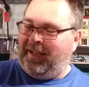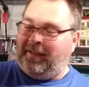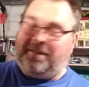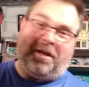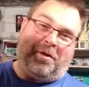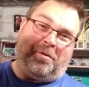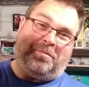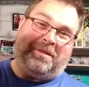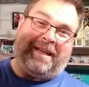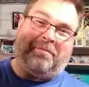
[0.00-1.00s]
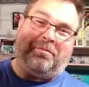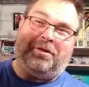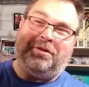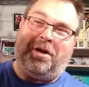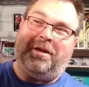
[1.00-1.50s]
So today we're
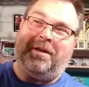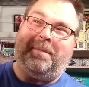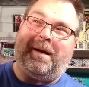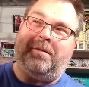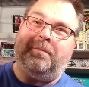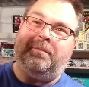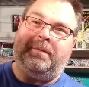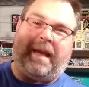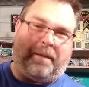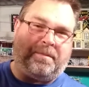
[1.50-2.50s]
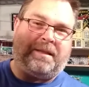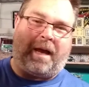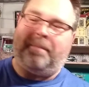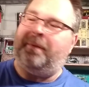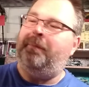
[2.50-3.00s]
going to talk about
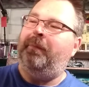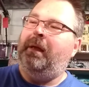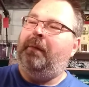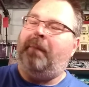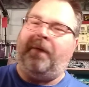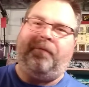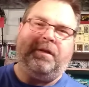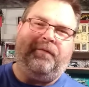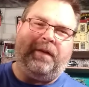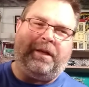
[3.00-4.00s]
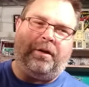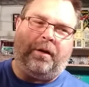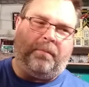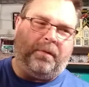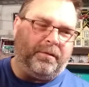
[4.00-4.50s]
GameStop. My first video,
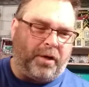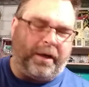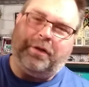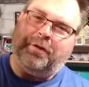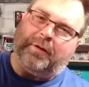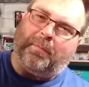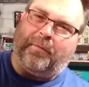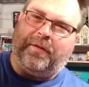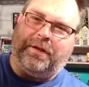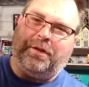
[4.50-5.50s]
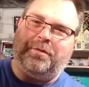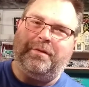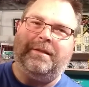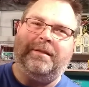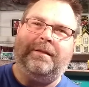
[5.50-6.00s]
I'm going to try to do a couple
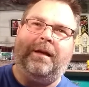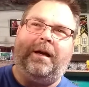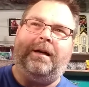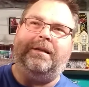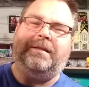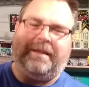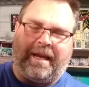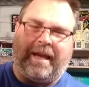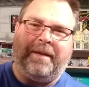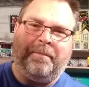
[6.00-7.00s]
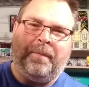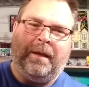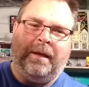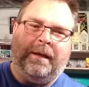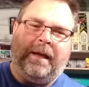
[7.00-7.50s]
videos today
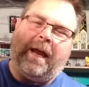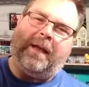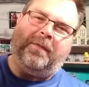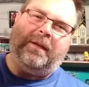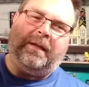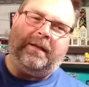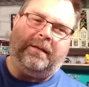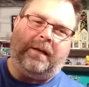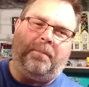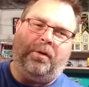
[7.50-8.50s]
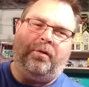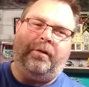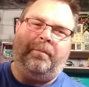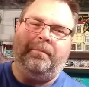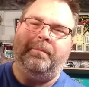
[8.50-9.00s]
and then upload
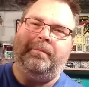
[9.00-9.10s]
them